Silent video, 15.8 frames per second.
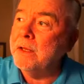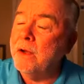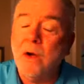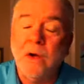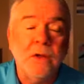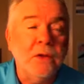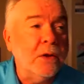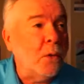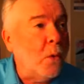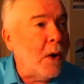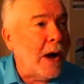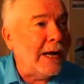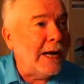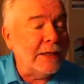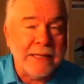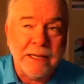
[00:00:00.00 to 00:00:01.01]
oh the
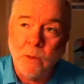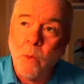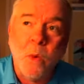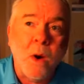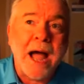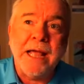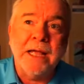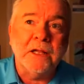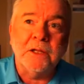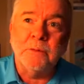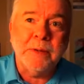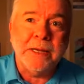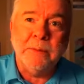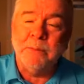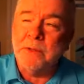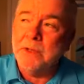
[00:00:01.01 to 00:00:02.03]
wild the wild
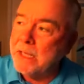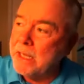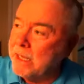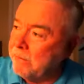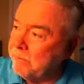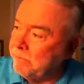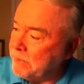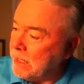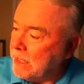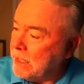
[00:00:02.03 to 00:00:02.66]
people um,